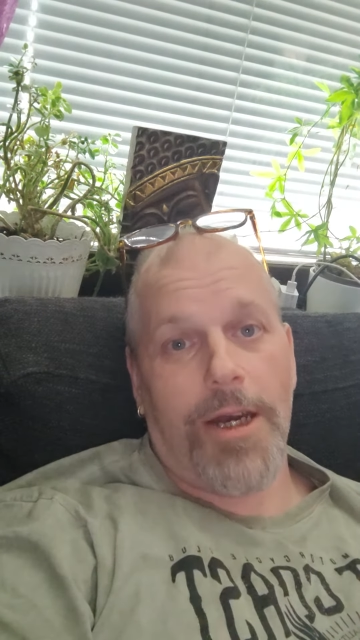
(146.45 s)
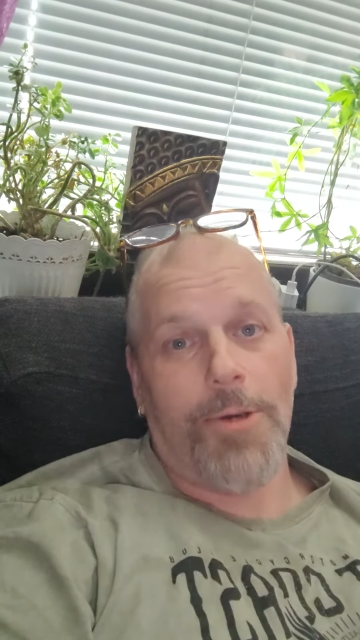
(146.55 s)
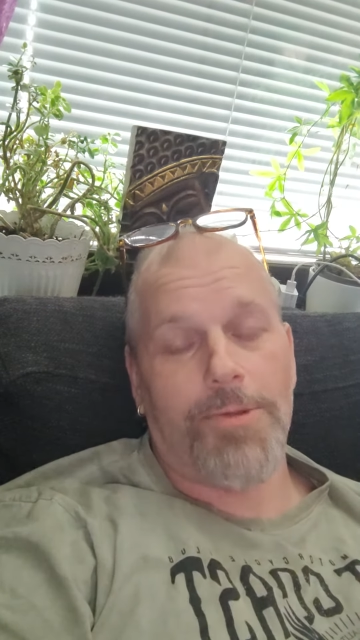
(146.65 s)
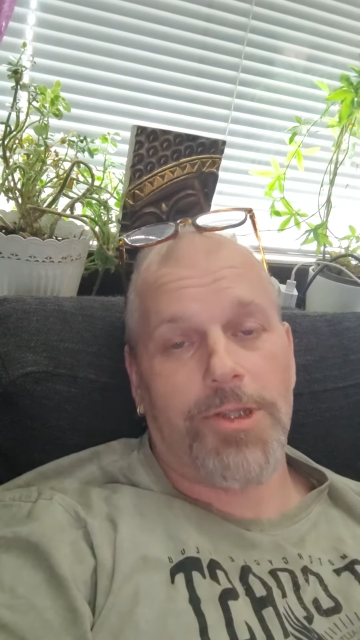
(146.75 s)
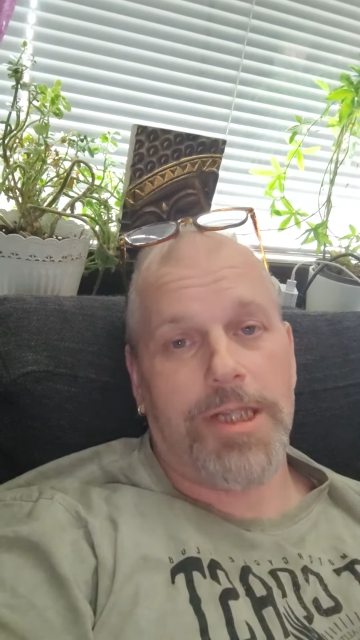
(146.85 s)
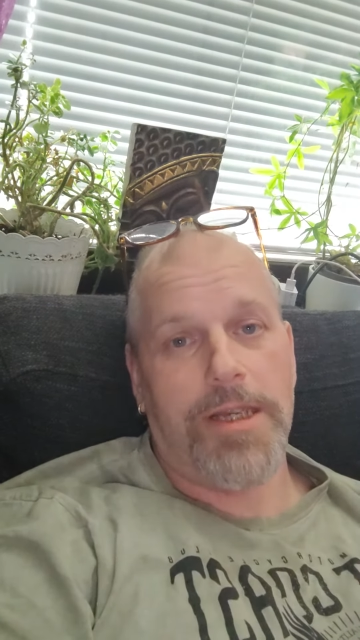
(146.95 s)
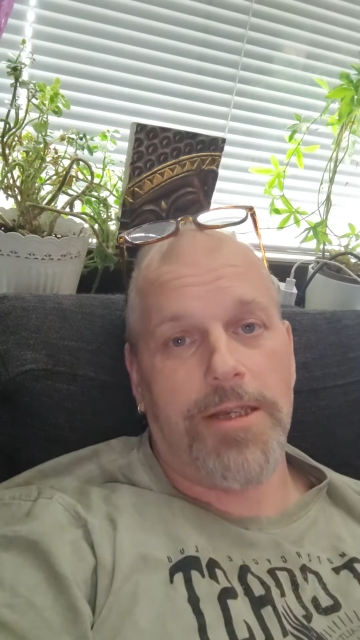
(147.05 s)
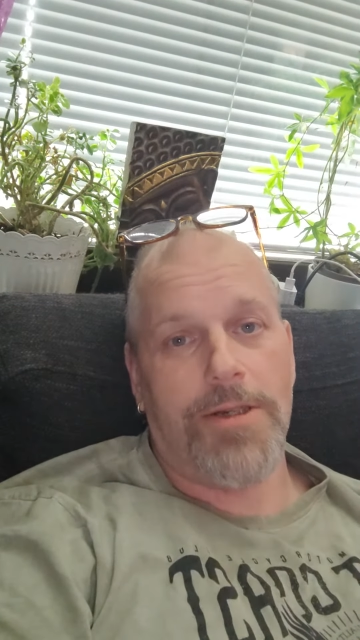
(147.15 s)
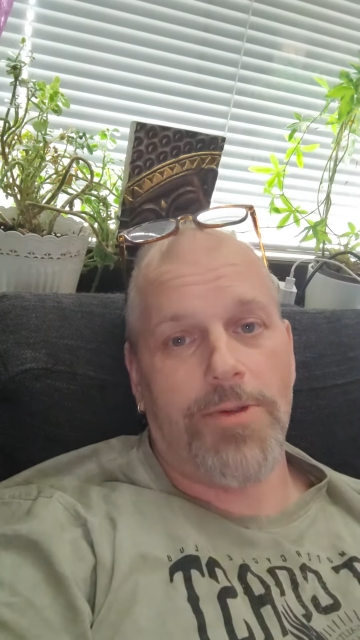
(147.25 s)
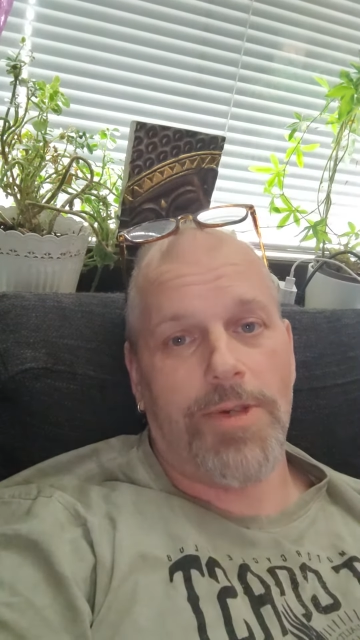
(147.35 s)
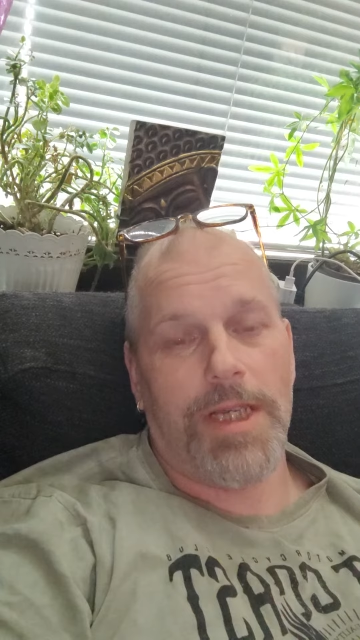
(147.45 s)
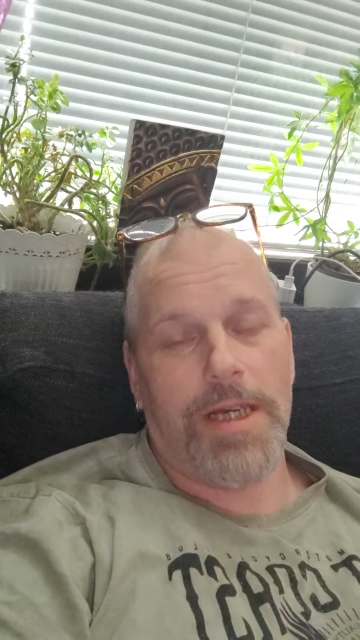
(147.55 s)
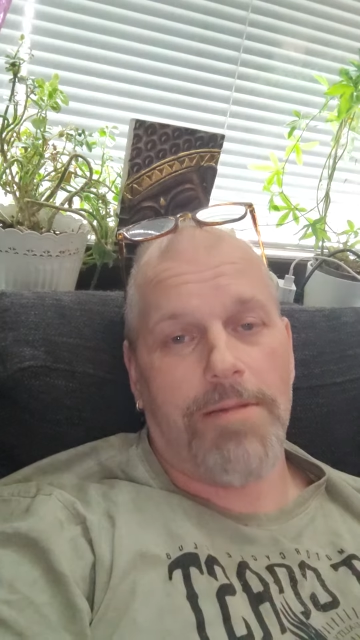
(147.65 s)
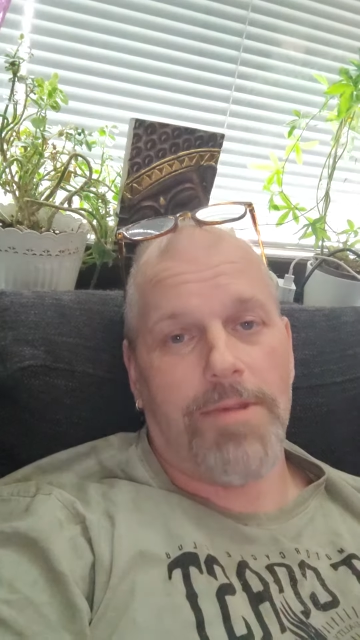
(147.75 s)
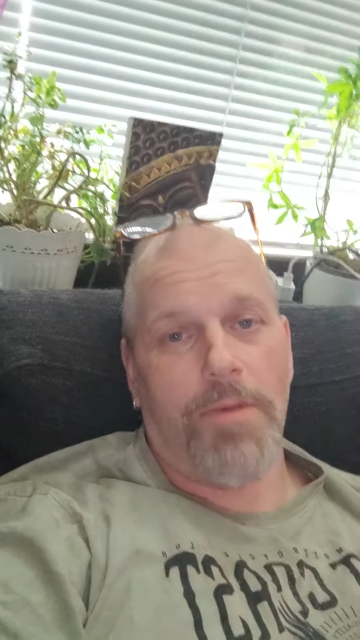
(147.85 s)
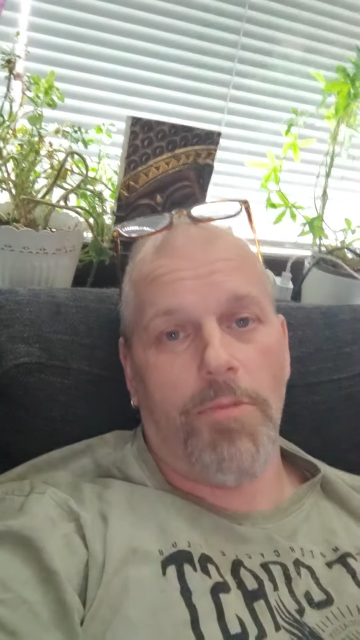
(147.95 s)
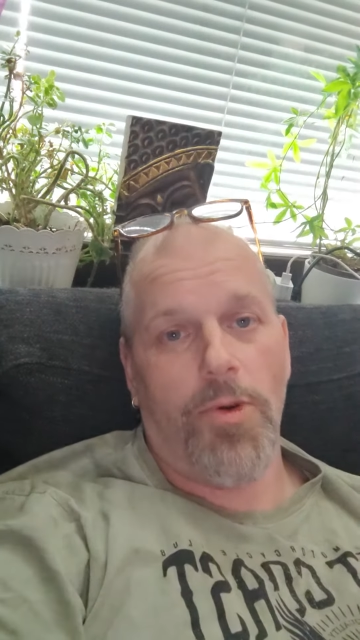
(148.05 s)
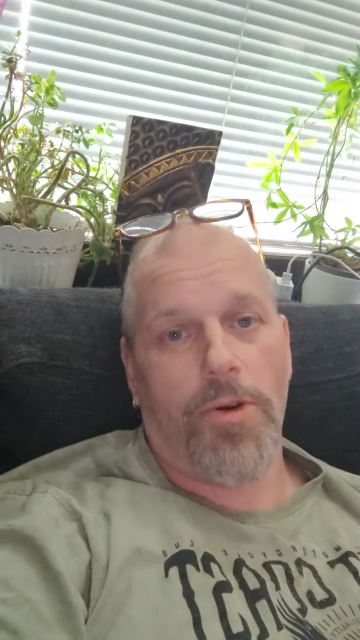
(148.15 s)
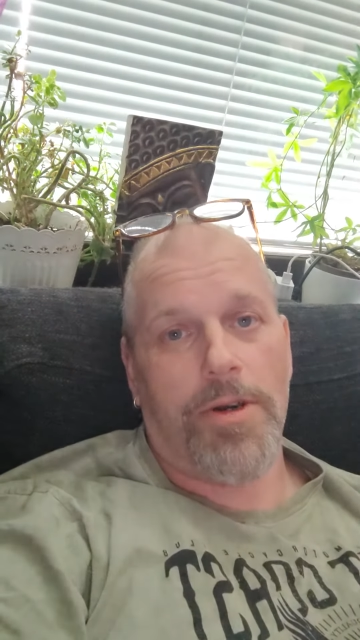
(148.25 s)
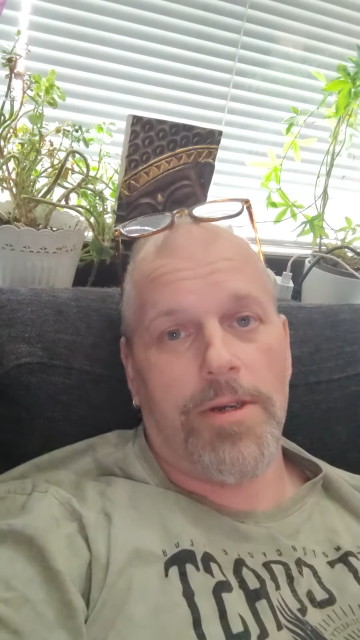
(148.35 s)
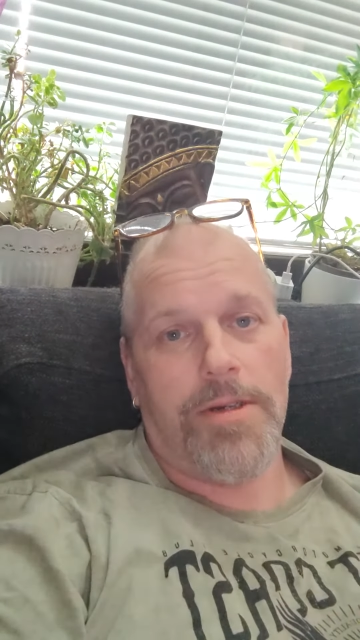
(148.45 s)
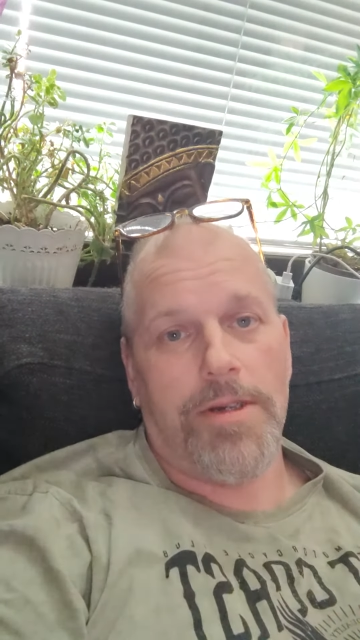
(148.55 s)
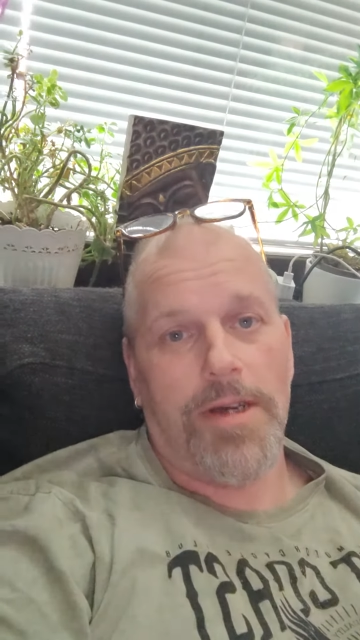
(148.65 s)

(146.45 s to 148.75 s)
hope to see you when I'm more